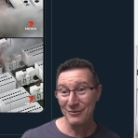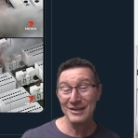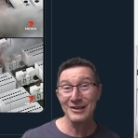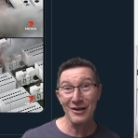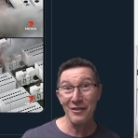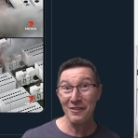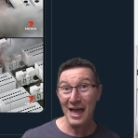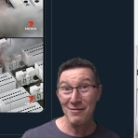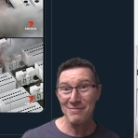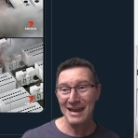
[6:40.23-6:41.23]
when you got
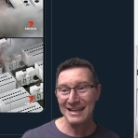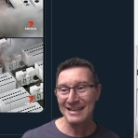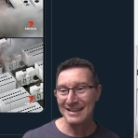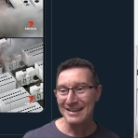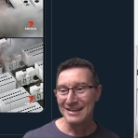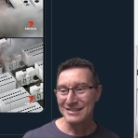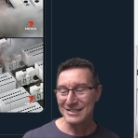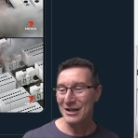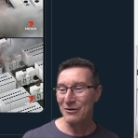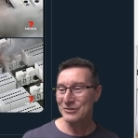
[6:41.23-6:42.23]
that many
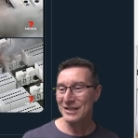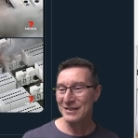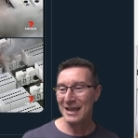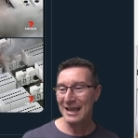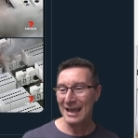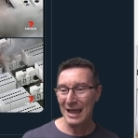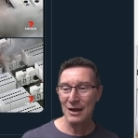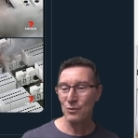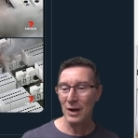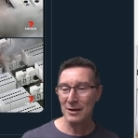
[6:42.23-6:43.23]
cells in there
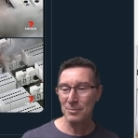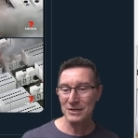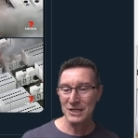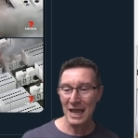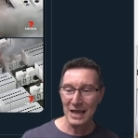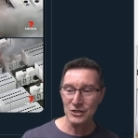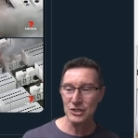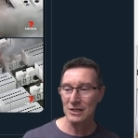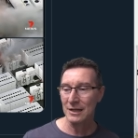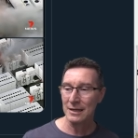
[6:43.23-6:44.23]
and when
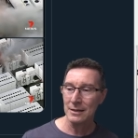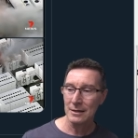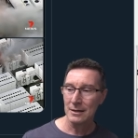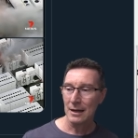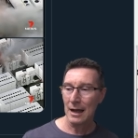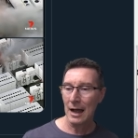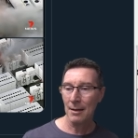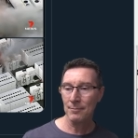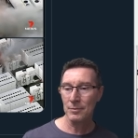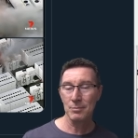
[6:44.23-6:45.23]
potentially
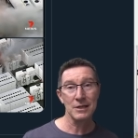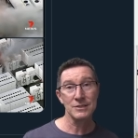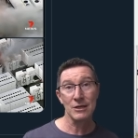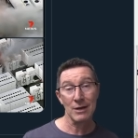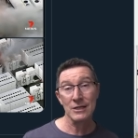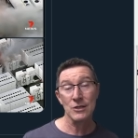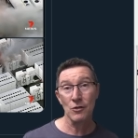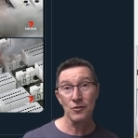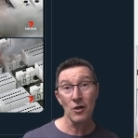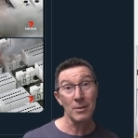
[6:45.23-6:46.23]
um, because they're
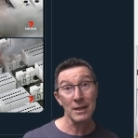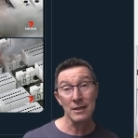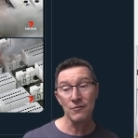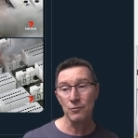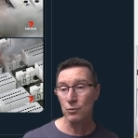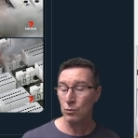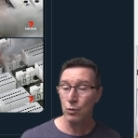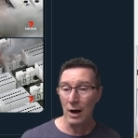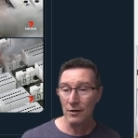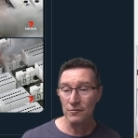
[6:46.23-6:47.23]
exothermic, if
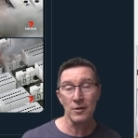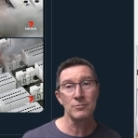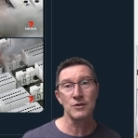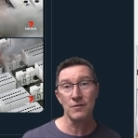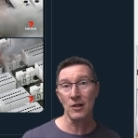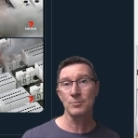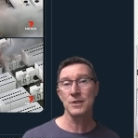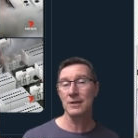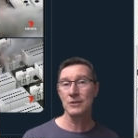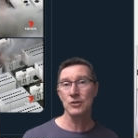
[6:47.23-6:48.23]
one of them develops
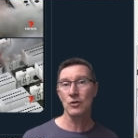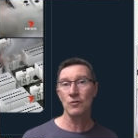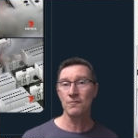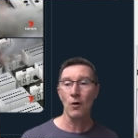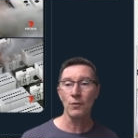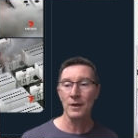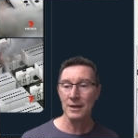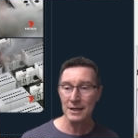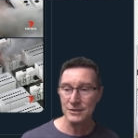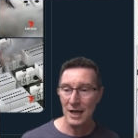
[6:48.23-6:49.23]
an internal fault that
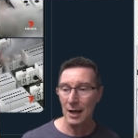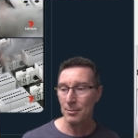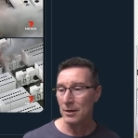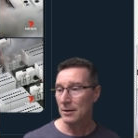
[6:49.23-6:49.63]
heats up,